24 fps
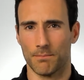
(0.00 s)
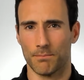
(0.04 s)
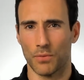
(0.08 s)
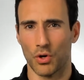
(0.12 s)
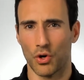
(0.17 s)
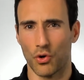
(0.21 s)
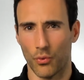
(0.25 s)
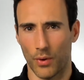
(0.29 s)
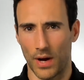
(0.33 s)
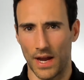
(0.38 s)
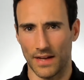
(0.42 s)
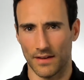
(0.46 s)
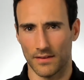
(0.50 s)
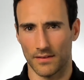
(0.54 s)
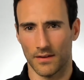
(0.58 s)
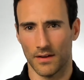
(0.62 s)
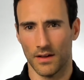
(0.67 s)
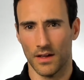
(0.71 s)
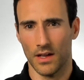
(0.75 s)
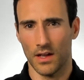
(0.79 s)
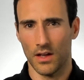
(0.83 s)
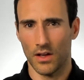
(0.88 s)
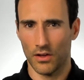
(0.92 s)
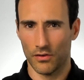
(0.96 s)
Great.
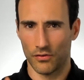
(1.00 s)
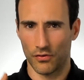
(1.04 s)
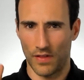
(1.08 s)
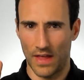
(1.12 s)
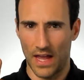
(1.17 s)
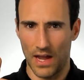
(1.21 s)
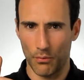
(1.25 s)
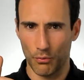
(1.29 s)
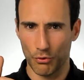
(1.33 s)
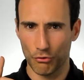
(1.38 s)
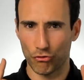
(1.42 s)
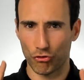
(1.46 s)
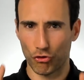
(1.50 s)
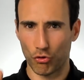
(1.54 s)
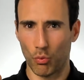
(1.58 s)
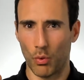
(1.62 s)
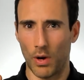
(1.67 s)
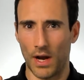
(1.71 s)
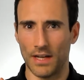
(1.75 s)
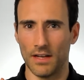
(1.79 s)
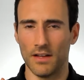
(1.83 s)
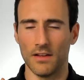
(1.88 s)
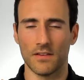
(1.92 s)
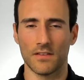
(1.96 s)
So that was
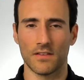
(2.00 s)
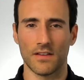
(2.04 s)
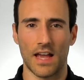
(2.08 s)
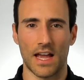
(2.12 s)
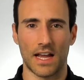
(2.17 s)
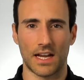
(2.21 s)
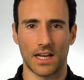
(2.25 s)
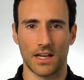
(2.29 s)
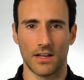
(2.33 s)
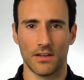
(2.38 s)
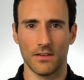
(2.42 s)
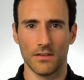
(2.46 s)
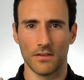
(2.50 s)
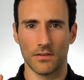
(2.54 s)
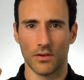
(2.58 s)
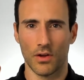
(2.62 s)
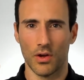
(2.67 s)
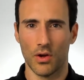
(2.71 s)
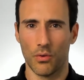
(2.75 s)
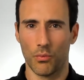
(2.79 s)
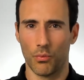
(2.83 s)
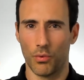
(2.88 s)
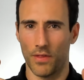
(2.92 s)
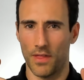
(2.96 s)
20 seconds
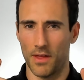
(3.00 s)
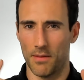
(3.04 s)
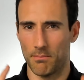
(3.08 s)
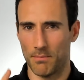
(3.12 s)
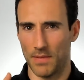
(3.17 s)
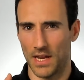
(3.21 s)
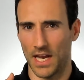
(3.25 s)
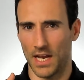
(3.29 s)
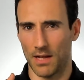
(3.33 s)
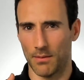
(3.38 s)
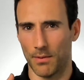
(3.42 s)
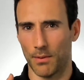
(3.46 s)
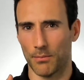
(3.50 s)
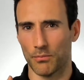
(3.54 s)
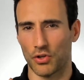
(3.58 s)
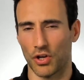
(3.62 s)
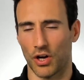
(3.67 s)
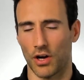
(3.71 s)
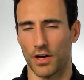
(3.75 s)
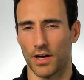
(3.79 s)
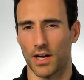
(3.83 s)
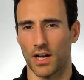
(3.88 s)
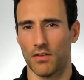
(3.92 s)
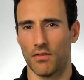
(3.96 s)
with a minimum
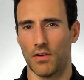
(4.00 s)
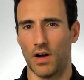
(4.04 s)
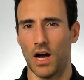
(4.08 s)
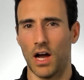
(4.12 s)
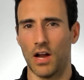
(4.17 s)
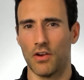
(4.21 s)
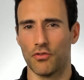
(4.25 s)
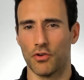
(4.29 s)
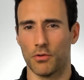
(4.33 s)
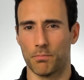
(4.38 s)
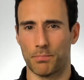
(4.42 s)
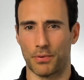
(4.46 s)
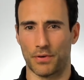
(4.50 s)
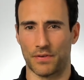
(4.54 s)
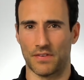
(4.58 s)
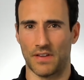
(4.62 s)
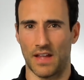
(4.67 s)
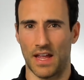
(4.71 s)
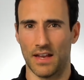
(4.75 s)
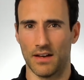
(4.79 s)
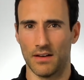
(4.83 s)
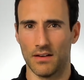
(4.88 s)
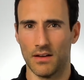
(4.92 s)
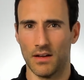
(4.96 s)
target of
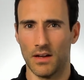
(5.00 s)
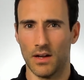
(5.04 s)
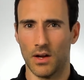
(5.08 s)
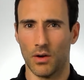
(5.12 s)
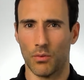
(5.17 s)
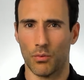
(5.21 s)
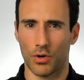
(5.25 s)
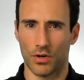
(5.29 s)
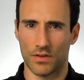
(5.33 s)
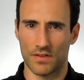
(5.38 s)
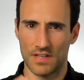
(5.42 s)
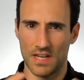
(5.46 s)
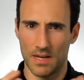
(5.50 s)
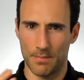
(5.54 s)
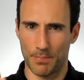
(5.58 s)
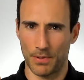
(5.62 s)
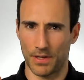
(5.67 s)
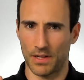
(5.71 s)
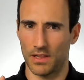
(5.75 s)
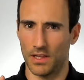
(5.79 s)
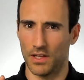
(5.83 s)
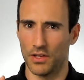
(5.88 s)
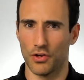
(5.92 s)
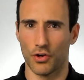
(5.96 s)
100%, where
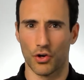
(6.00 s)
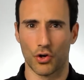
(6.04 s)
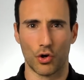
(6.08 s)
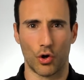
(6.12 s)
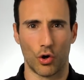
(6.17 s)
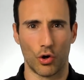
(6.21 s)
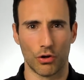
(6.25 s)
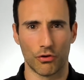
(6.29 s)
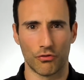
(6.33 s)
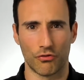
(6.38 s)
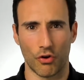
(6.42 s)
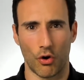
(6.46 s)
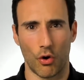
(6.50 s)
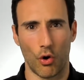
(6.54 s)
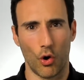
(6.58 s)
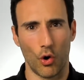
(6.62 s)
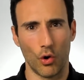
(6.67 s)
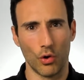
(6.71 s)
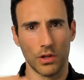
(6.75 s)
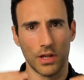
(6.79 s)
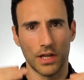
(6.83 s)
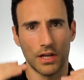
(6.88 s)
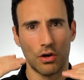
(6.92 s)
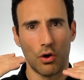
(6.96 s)
typically your goal is to
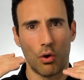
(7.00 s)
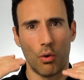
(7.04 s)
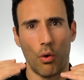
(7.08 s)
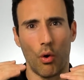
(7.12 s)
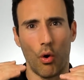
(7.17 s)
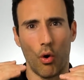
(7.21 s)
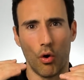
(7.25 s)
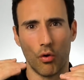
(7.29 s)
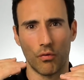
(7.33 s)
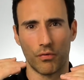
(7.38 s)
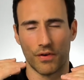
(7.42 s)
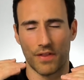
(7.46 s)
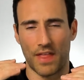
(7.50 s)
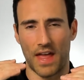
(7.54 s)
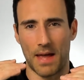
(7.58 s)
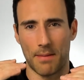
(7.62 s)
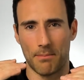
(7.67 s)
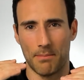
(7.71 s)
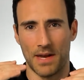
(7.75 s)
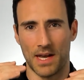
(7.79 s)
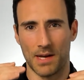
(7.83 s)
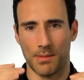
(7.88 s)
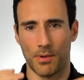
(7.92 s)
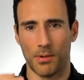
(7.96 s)
only go over that
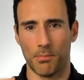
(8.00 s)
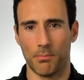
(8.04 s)
minimum